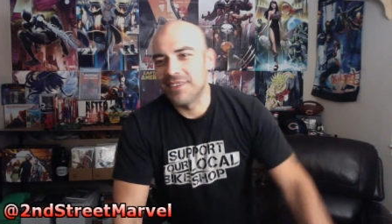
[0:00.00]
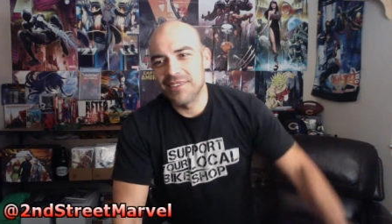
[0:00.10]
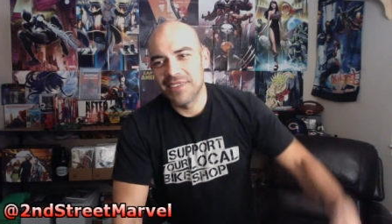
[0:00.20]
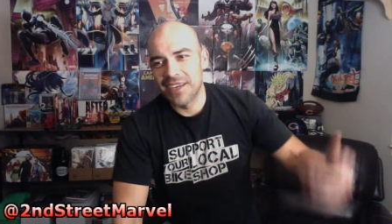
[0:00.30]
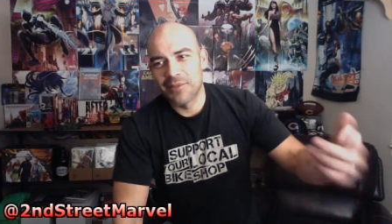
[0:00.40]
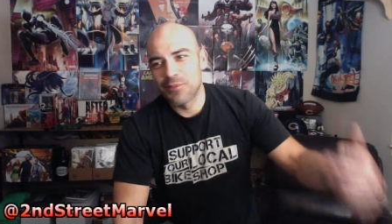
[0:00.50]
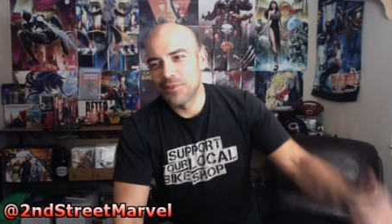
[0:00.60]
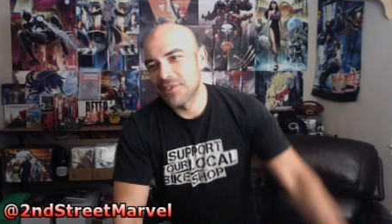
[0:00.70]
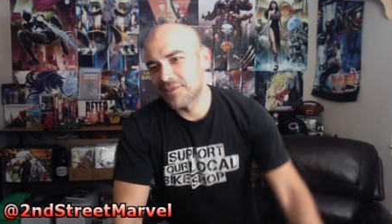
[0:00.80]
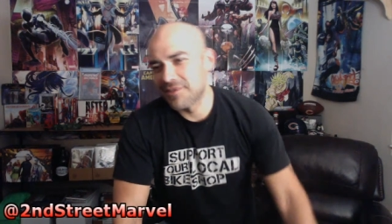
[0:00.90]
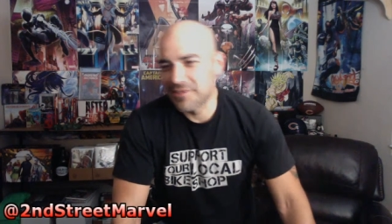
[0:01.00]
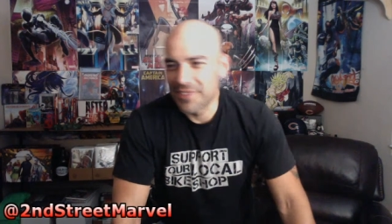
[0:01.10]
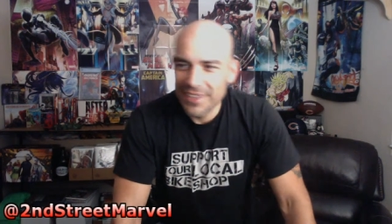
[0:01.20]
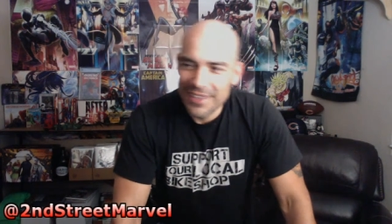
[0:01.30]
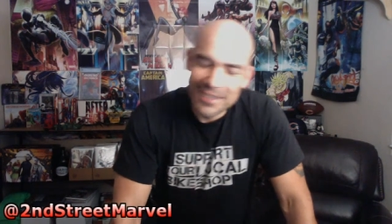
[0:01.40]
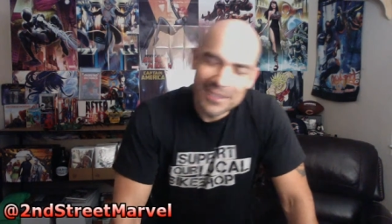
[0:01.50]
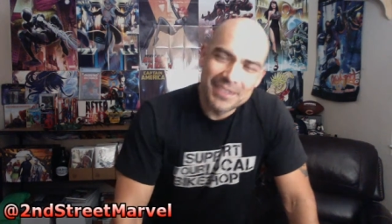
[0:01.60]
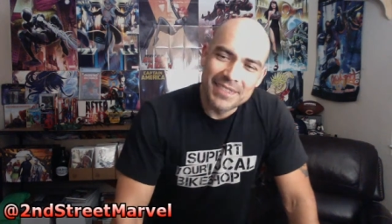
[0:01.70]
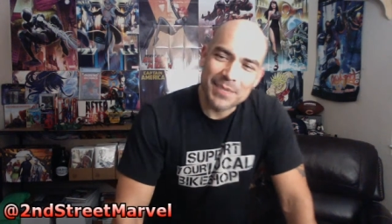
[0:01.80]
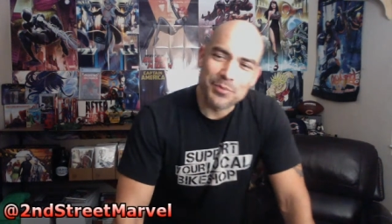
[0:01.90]
Yeah, it's...
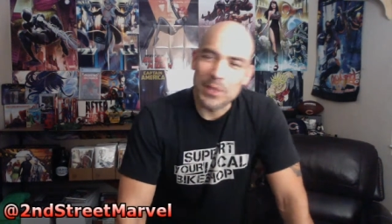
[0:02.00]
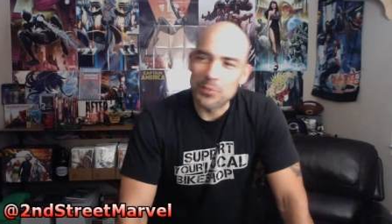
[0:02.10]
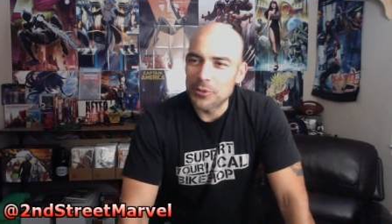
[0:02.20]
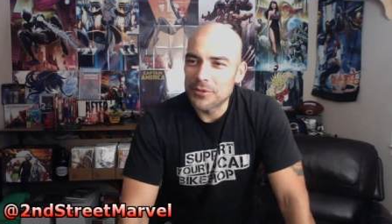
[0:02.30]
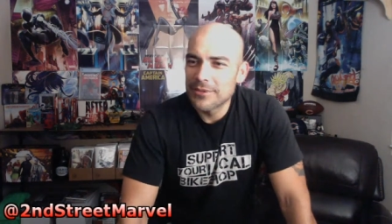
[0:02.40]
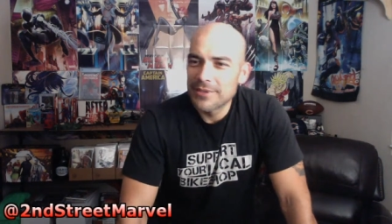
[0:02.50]
These people.